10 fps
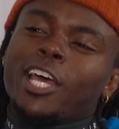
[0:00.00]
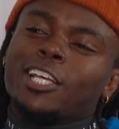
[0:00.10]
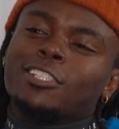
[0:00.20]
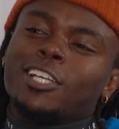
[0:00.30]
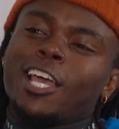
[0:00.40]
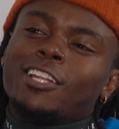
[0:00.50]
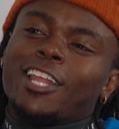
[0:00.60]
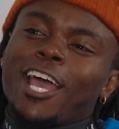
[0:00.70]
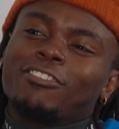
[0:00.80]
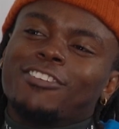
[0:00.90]
that
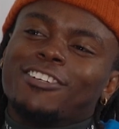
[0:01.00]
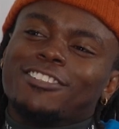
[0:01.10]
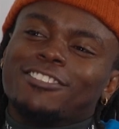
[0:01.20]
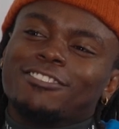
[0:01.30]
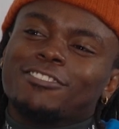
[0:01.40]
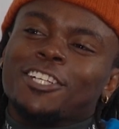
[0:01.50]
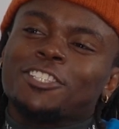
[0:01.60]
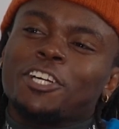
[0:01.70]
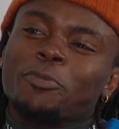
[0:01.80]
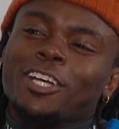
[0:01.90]
exciting after a
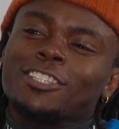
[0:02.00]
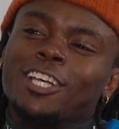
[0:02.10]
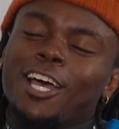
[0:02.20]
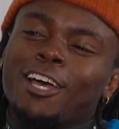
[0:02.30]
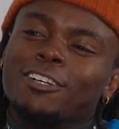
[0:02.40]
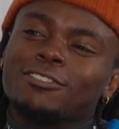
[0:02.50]
certain amount of time.